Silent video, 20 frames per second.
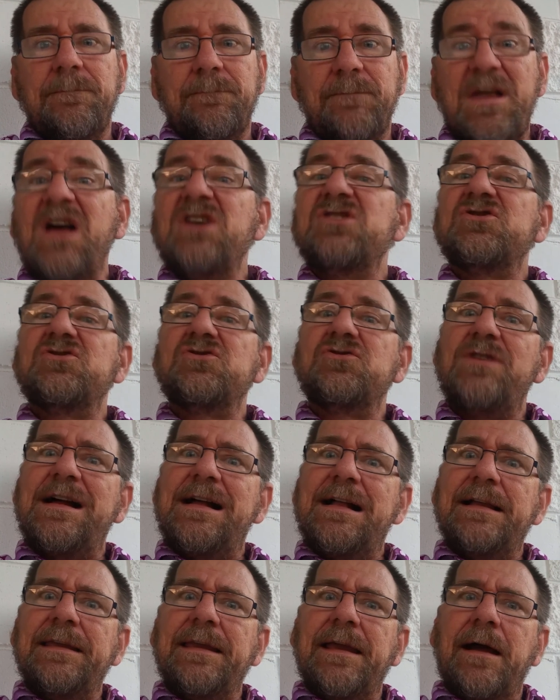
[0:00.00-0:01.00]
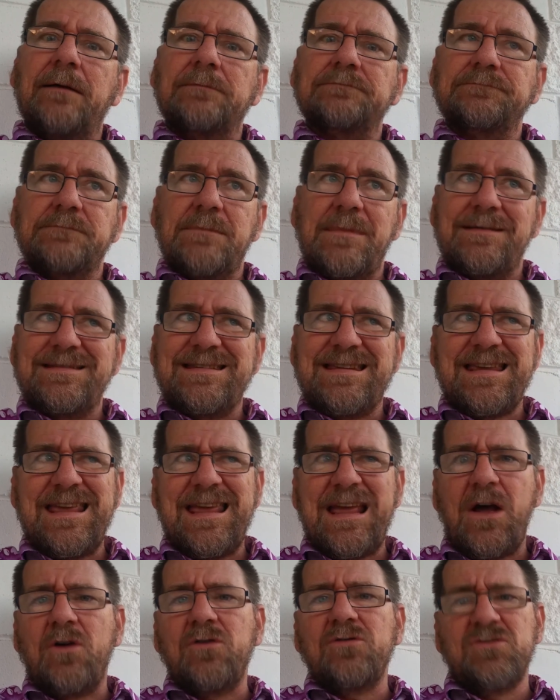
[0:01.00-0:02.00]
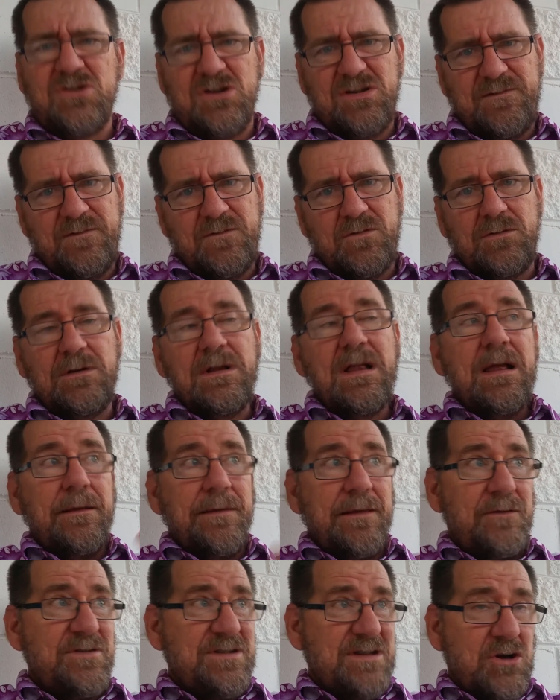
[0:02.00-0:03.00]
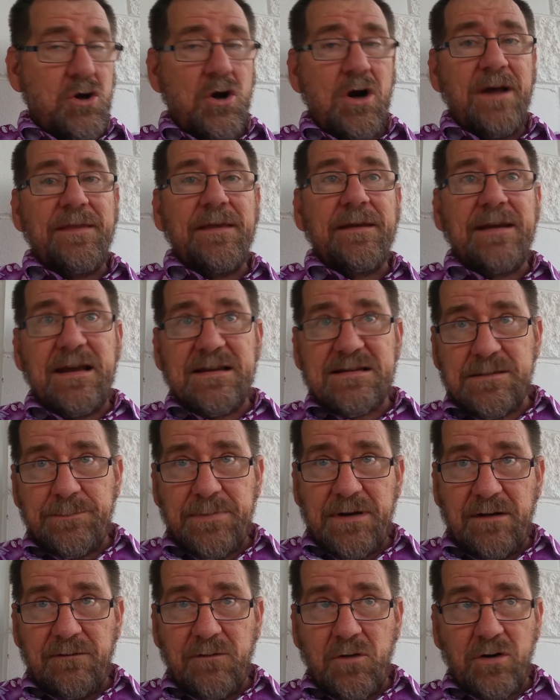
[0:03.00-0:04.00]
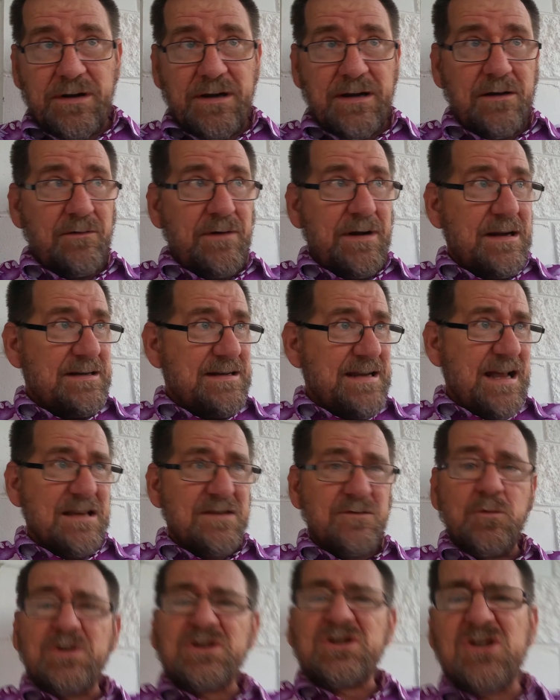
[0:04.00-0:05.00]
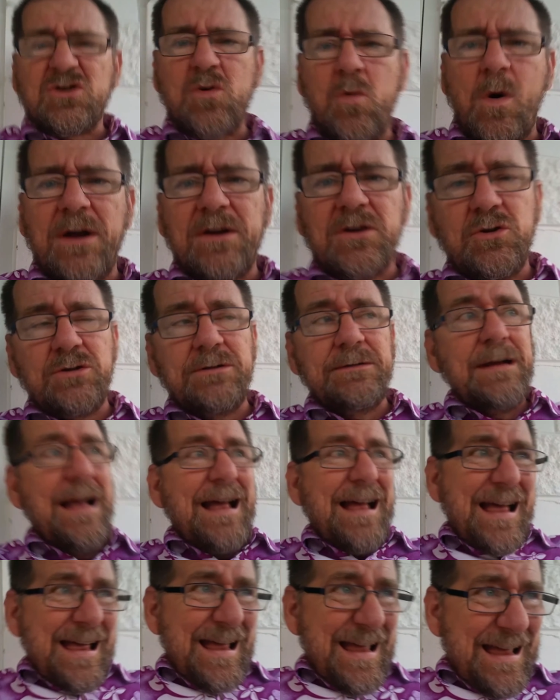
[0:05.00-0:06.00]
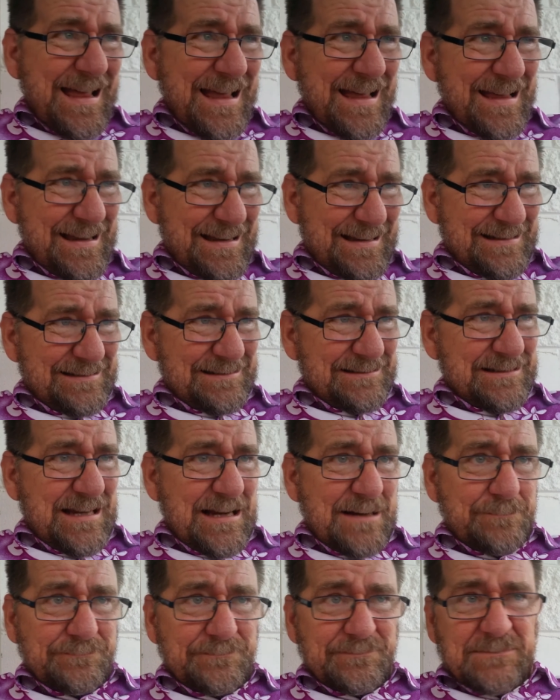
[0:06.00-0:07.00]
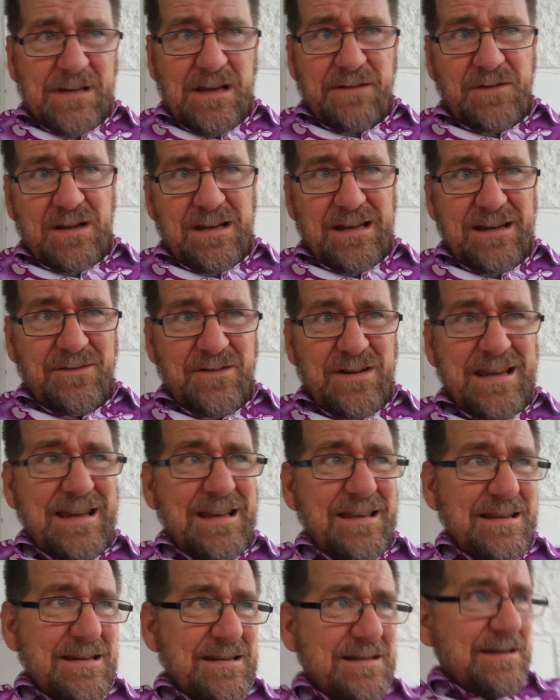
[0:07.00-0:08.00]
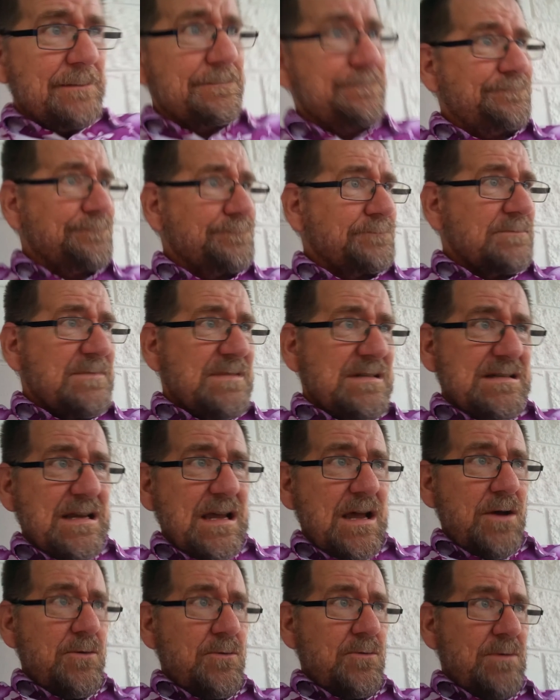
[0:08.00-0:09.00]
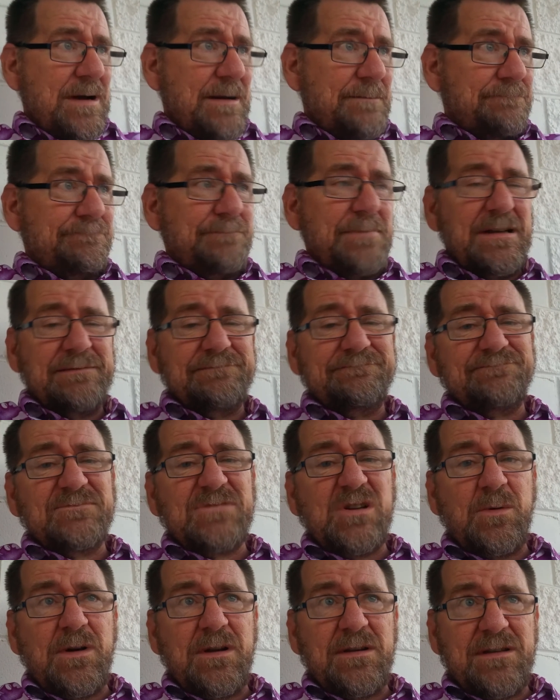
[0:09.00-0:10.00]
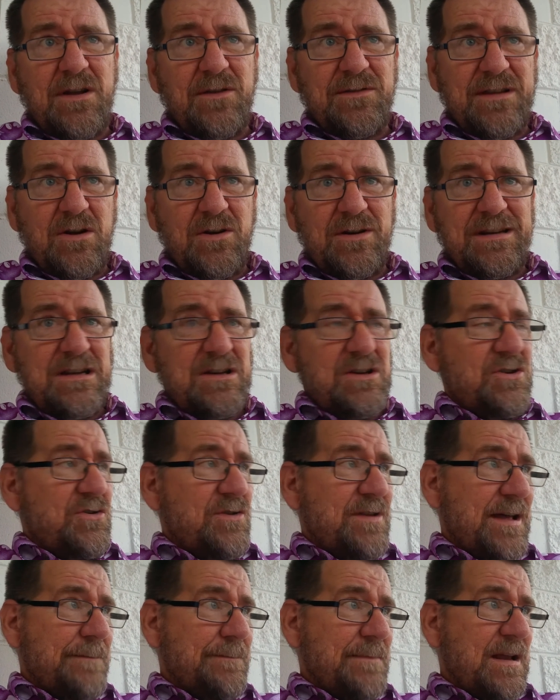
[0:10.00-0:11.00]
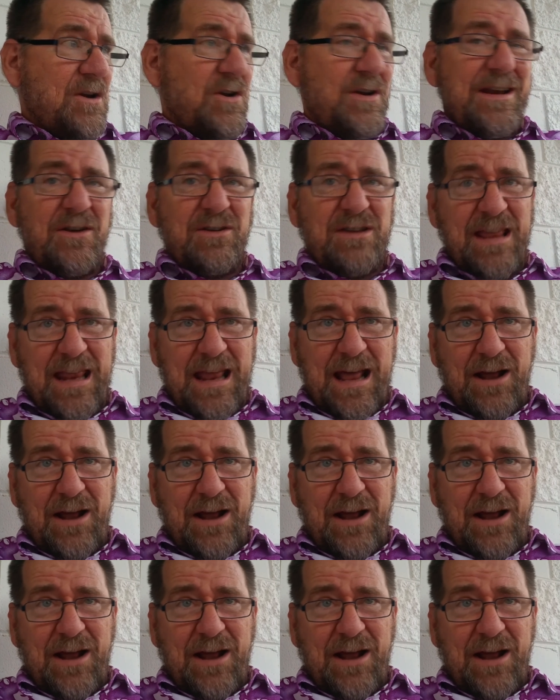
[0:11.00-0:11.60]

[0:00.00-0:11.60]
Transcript: Australia, Townsville. There is a guy that does a bit of vlogging around Townsville, which is quite good. And um, if you can even hear this, so, um, but no, I don't think I need to do that, and I don't get